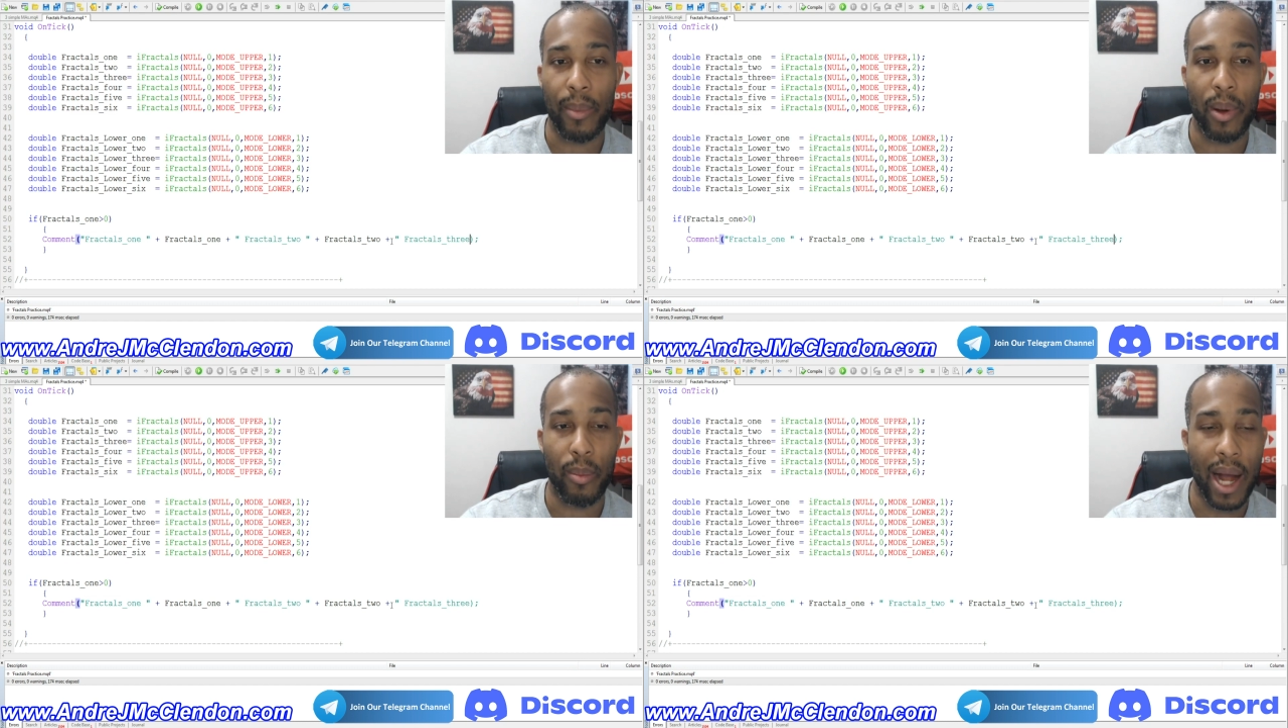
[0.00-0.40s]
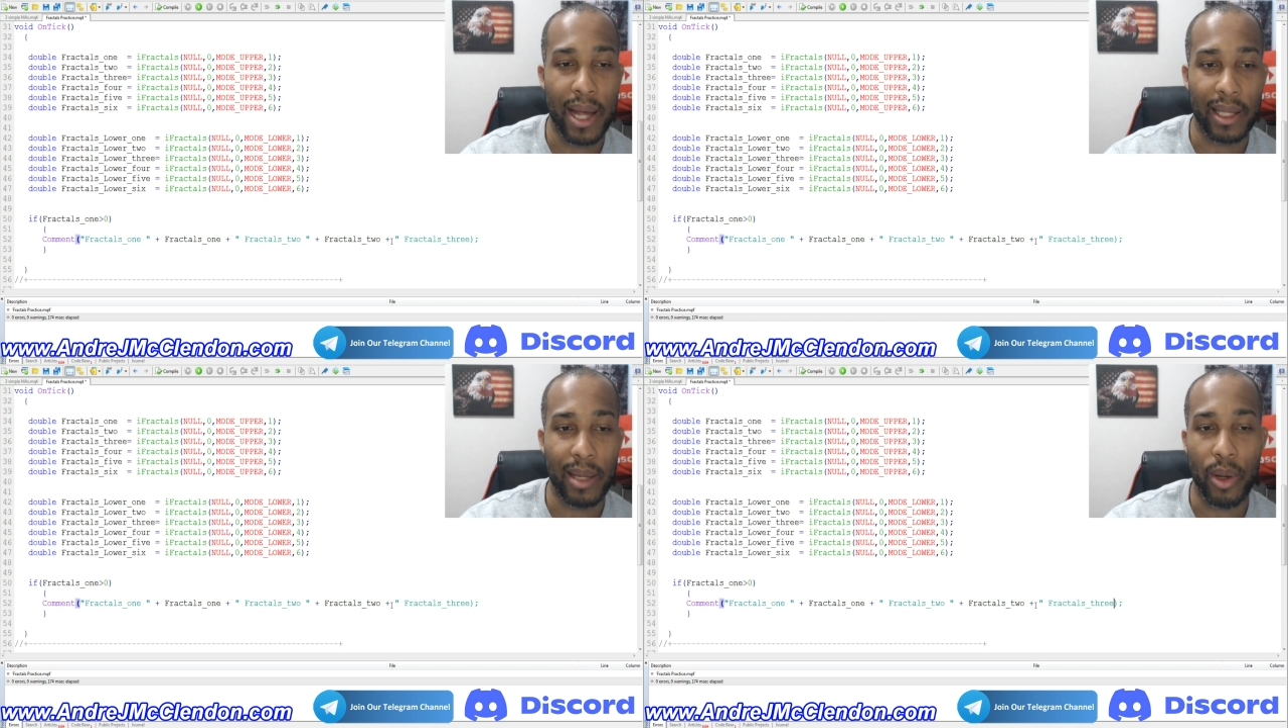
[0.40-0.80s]
a buy
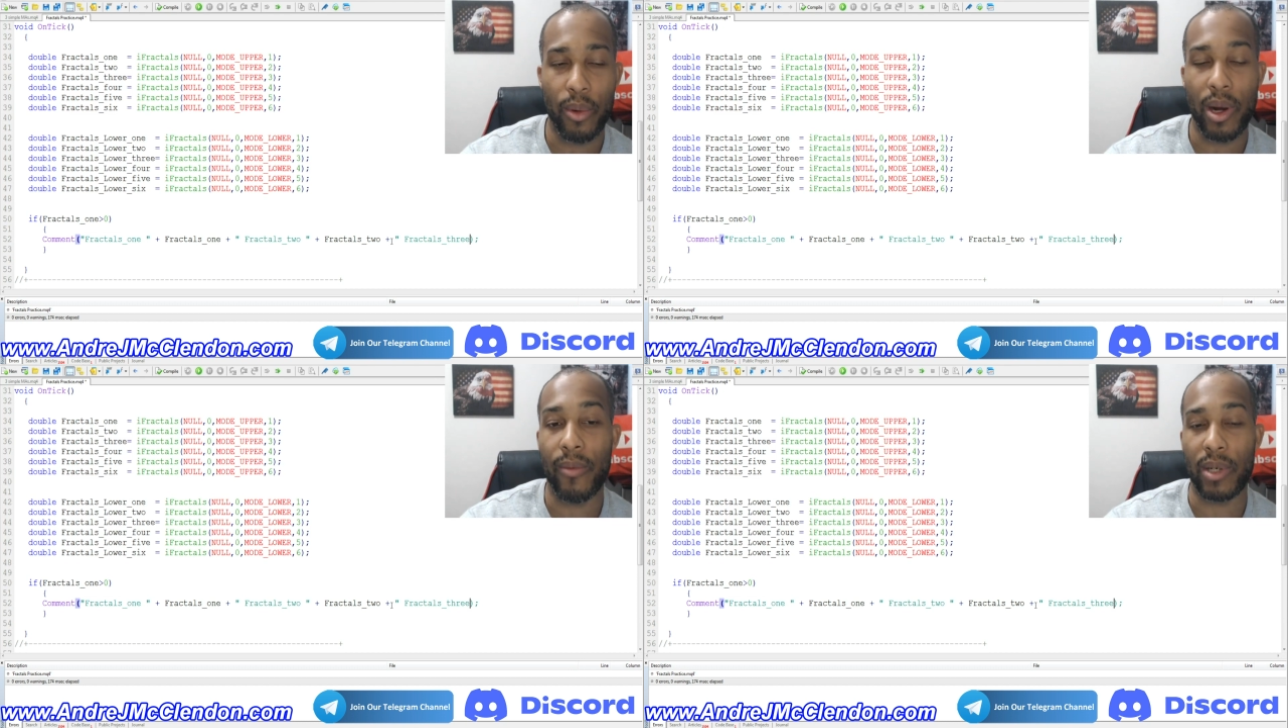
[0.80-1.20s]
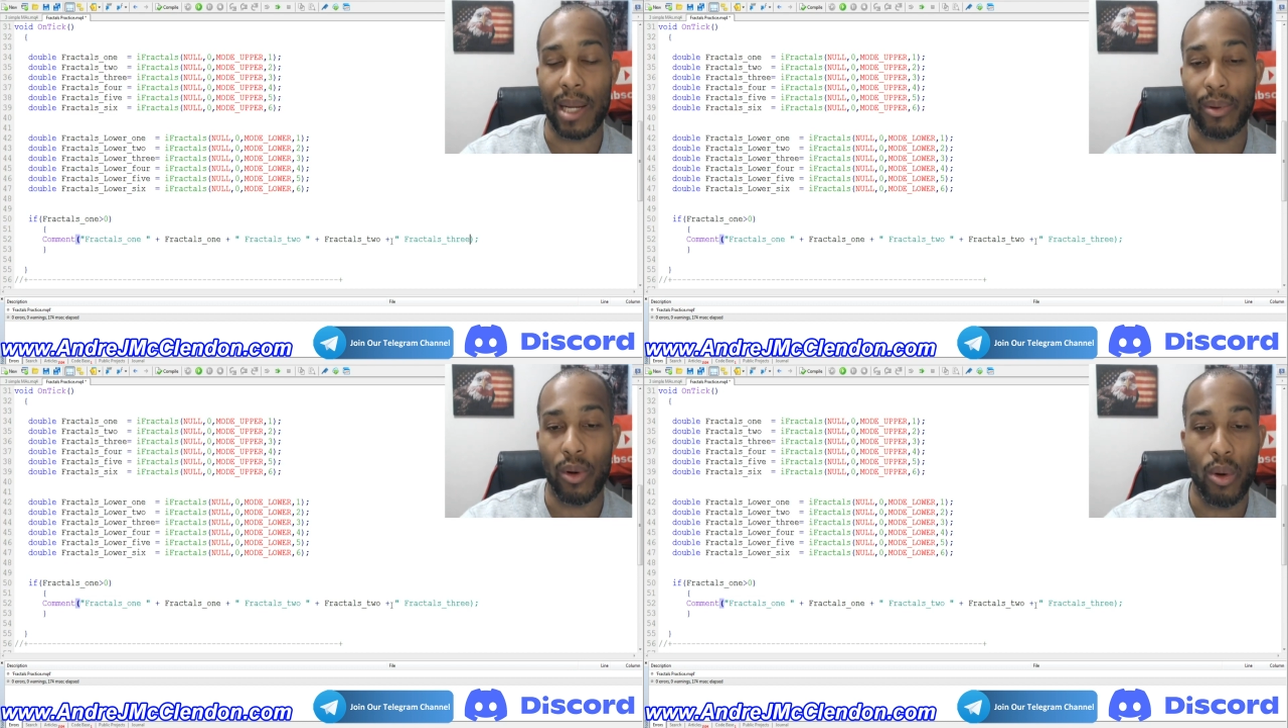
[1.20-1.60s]
limit, whatever type
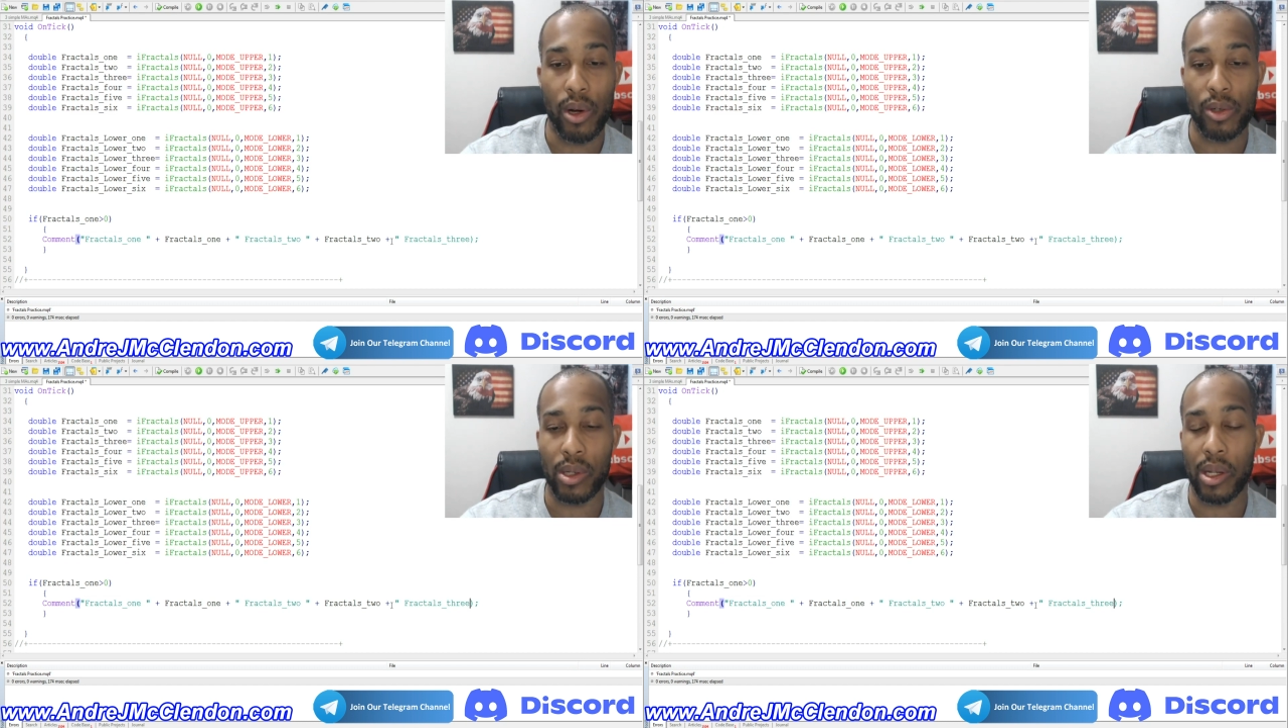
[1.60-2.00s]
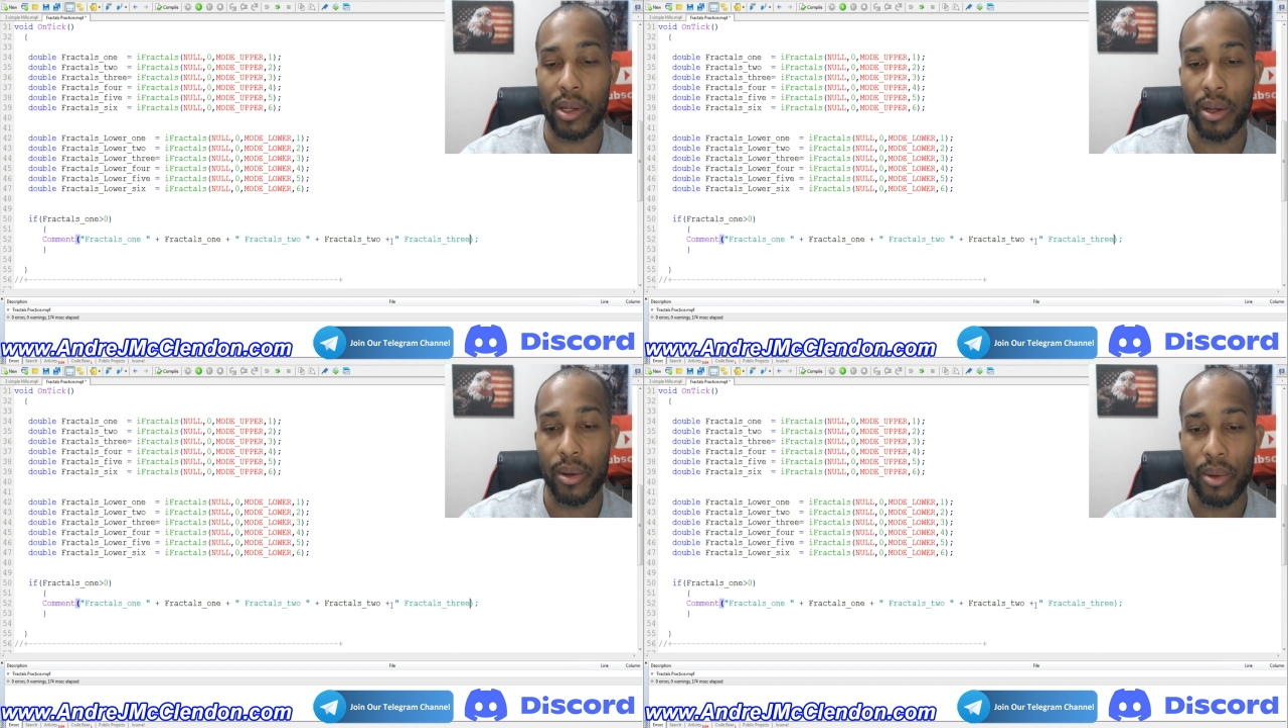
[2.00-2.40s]
of order you're trying to
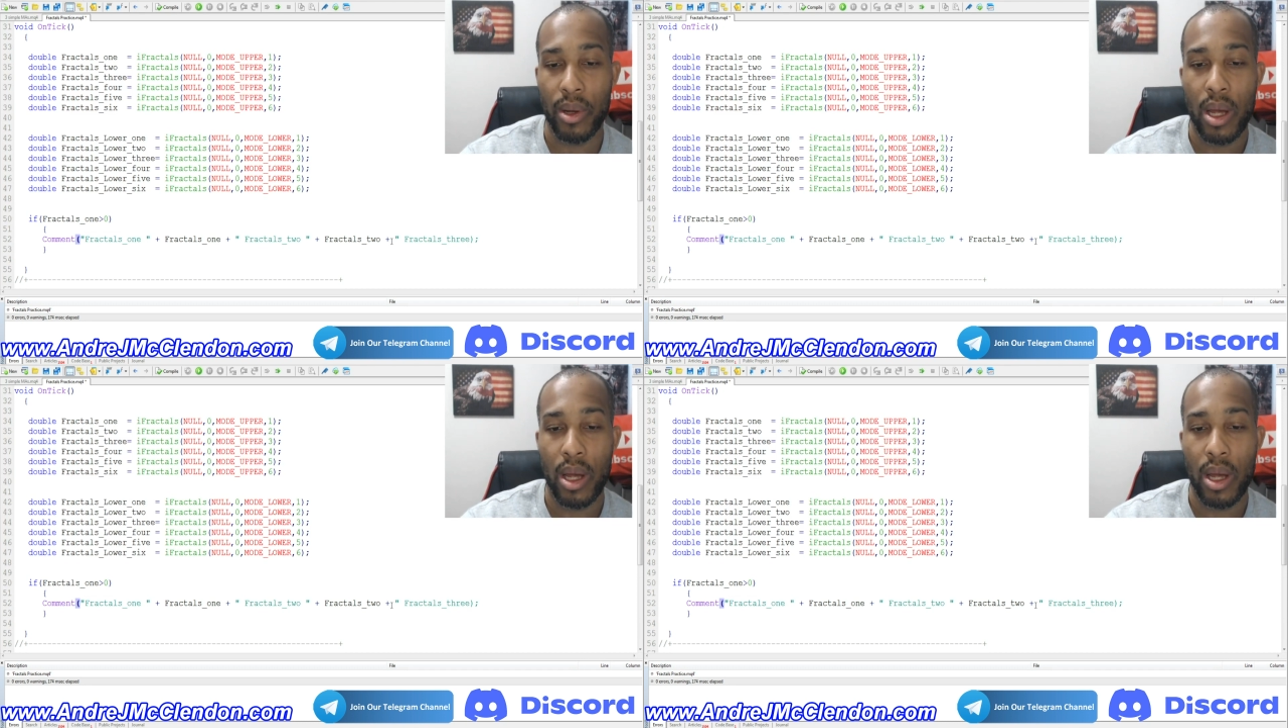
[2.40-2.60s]
do,